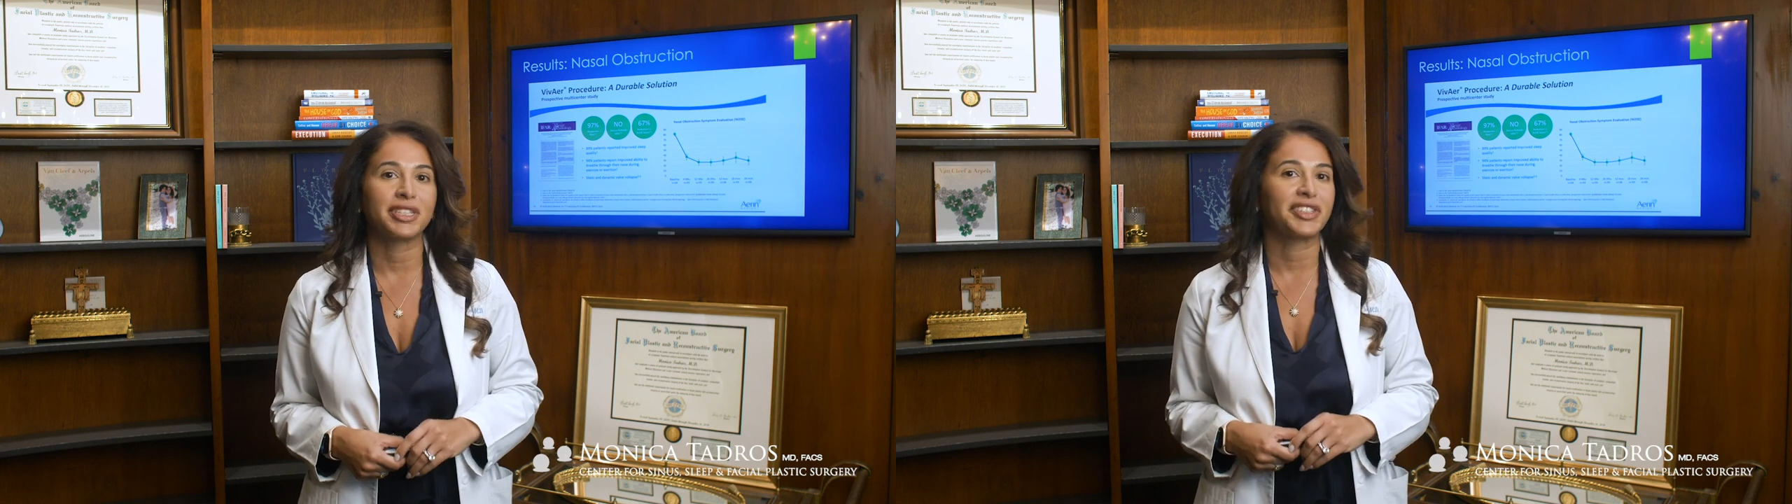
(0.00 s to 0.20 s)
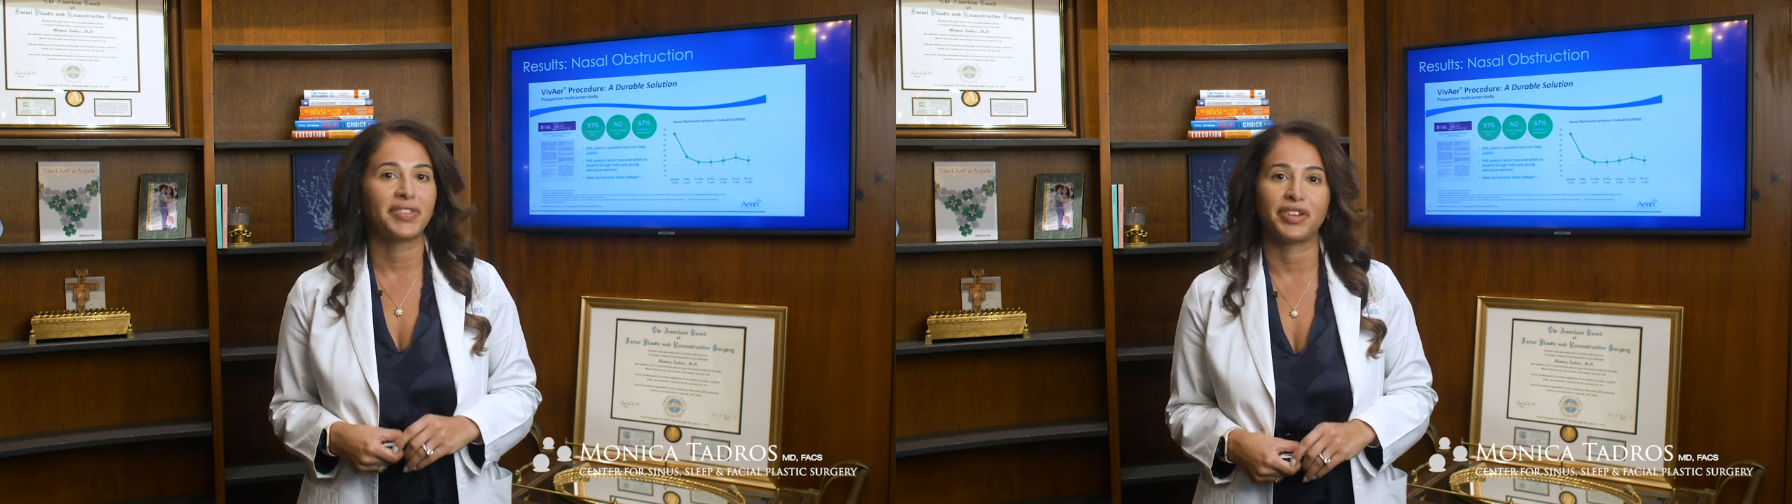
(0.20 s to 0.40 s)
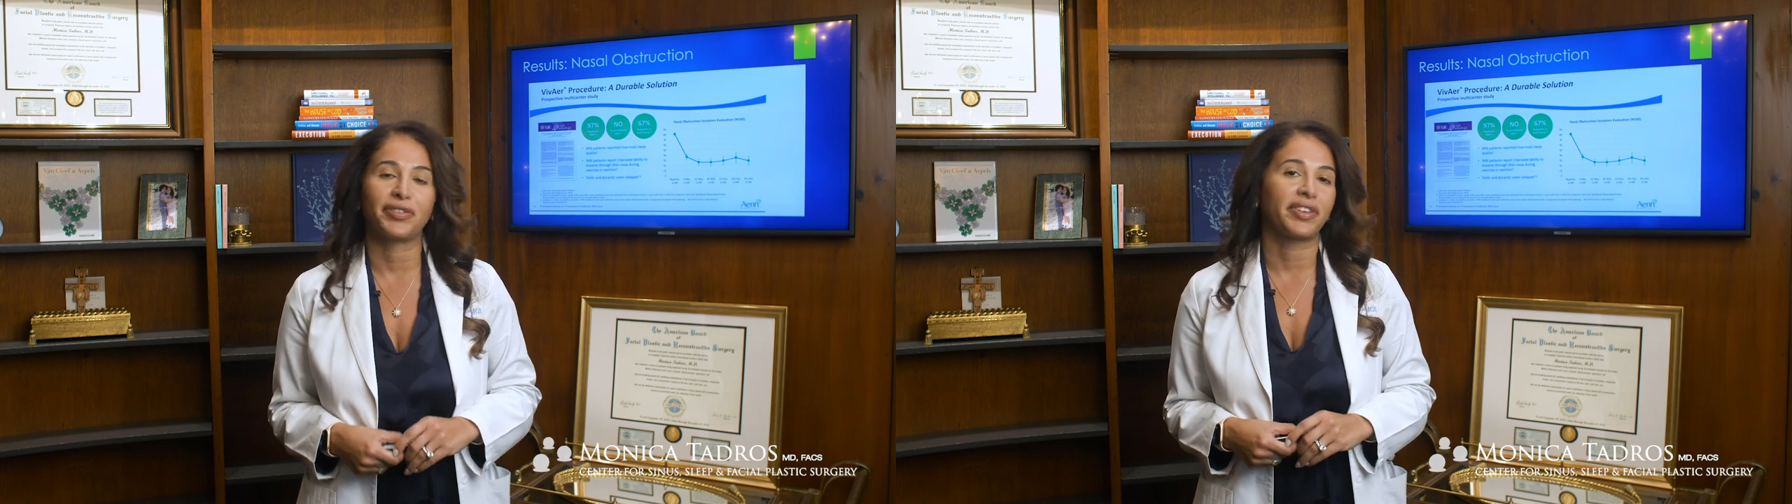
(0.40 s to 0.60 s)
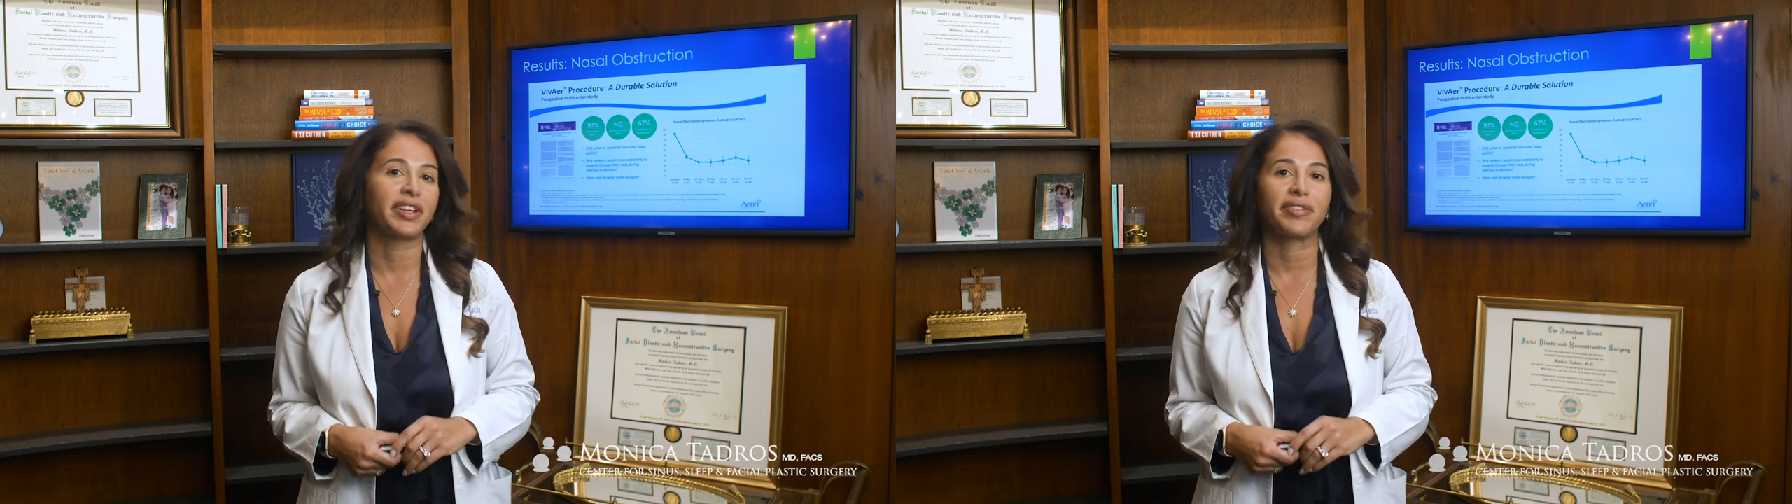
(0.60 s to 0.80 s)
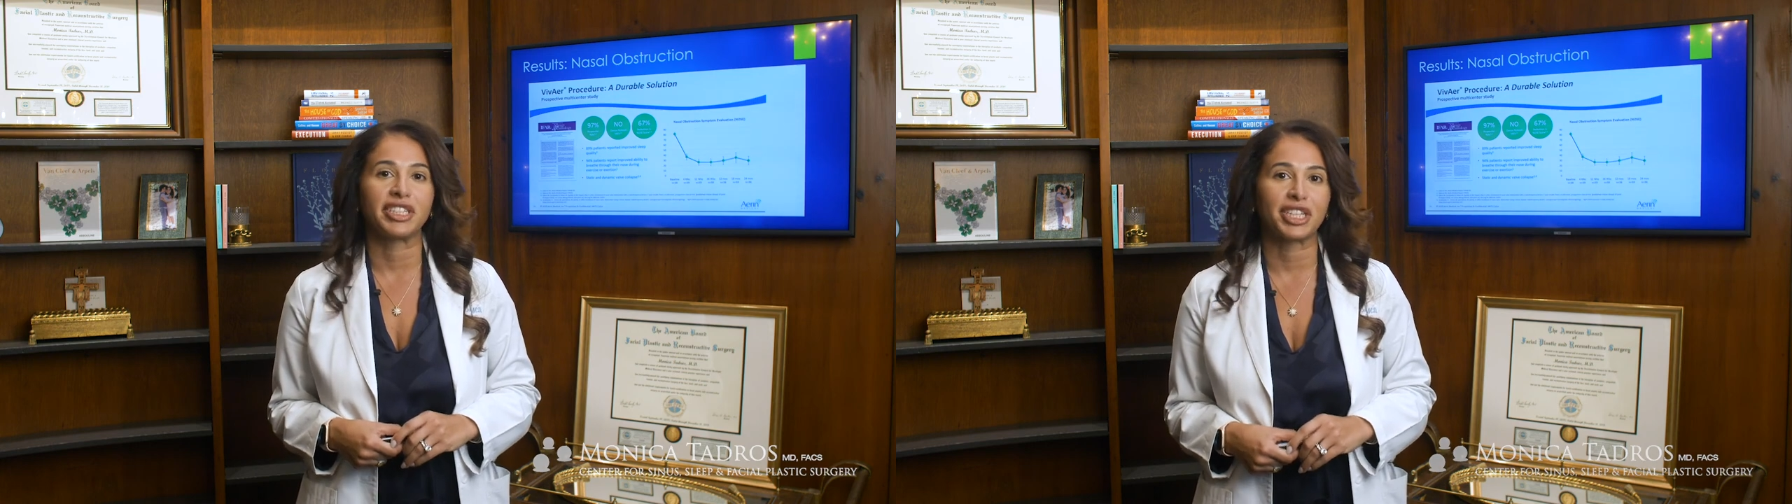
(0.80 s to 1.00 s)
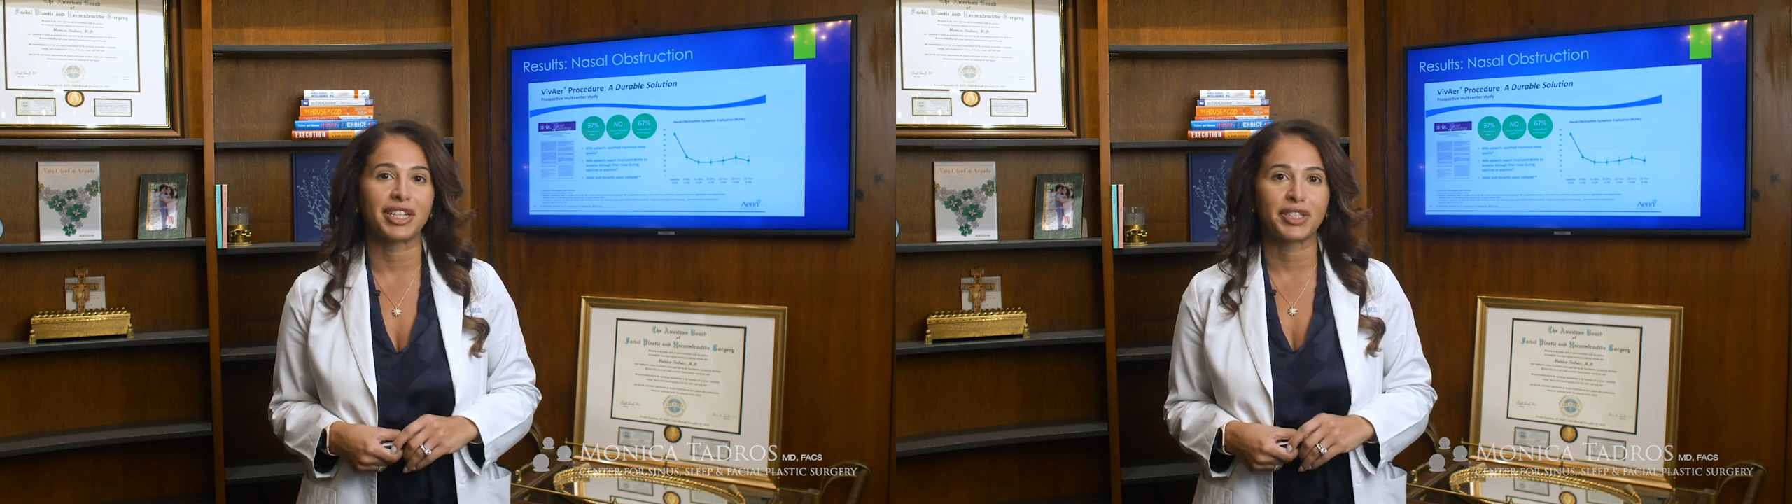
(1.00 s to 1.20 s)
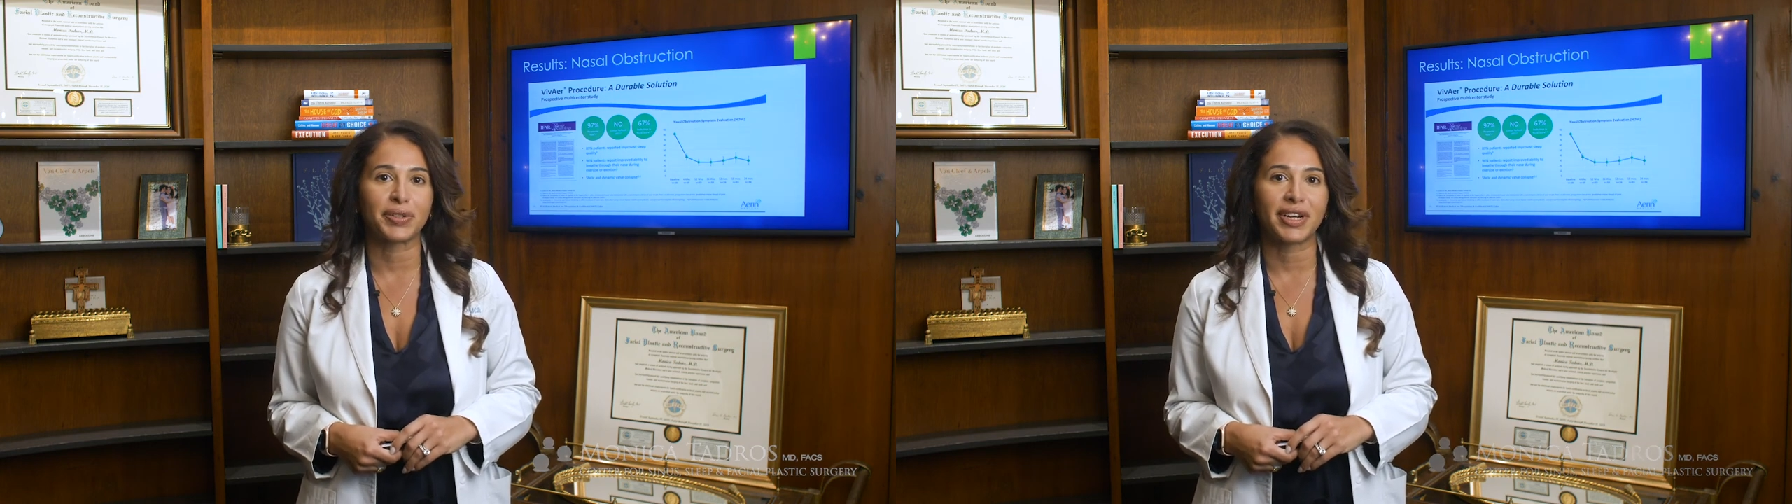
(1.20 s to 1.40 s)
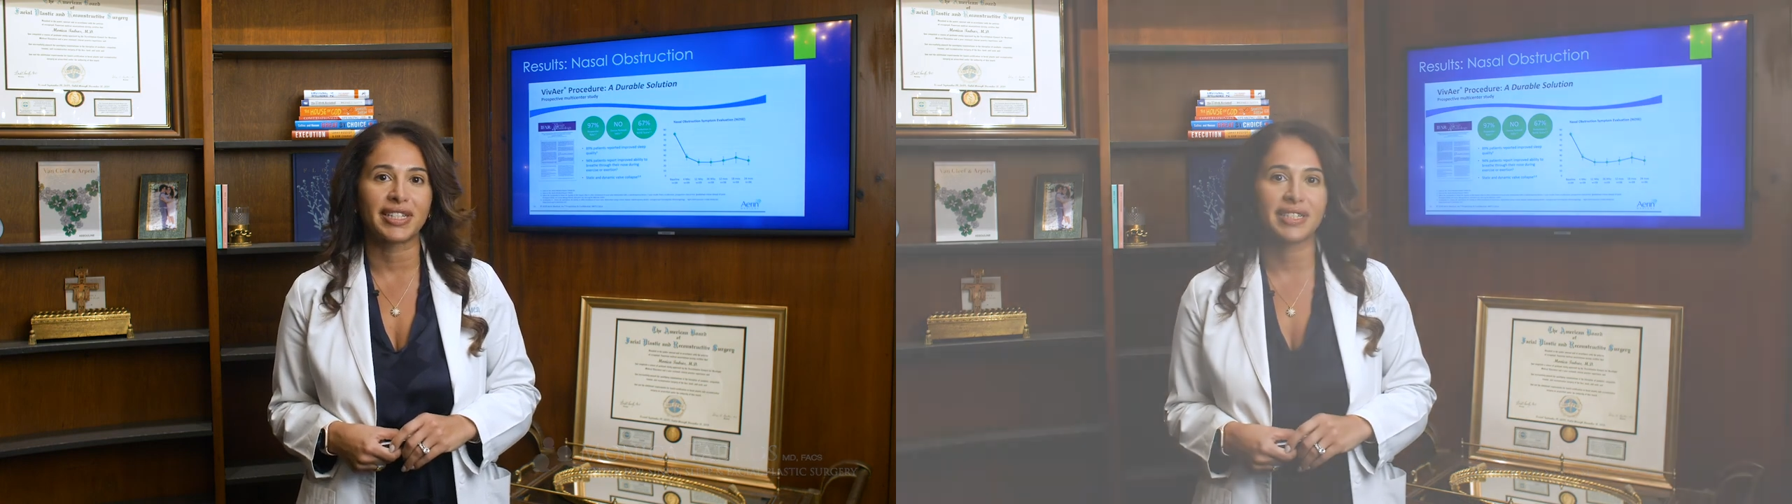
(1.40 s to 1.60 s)
please feel free to reach out
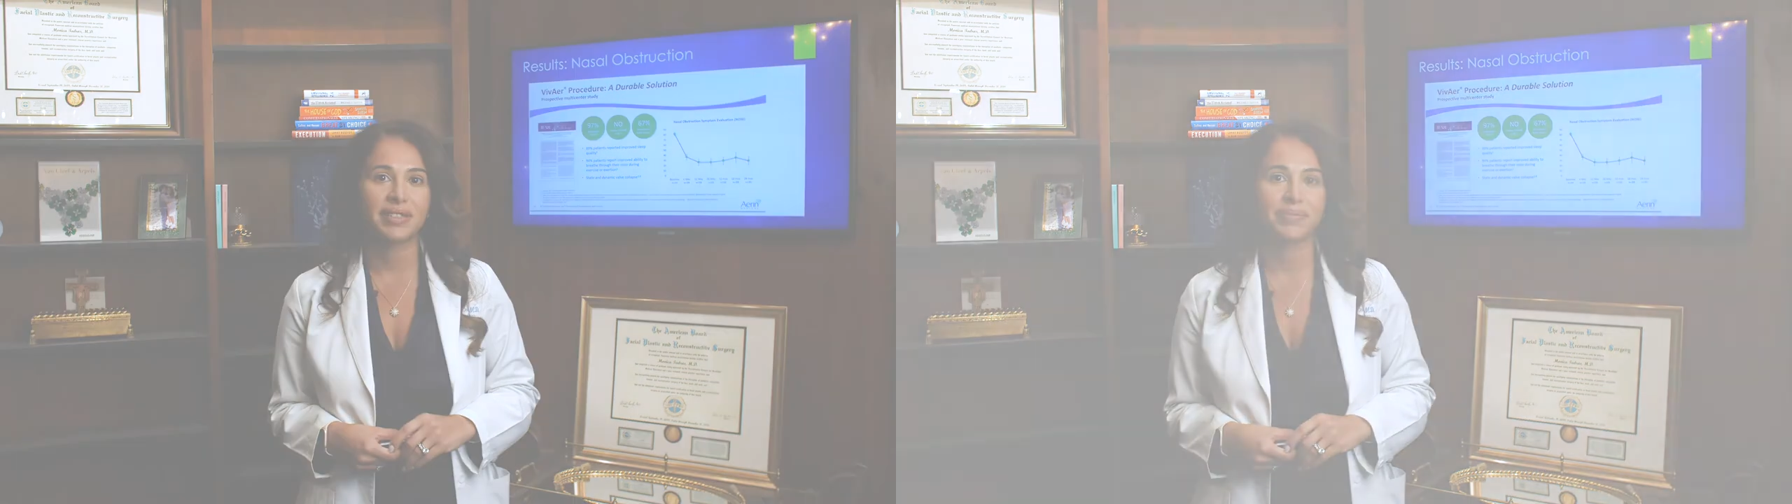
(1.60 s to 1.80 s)
to us.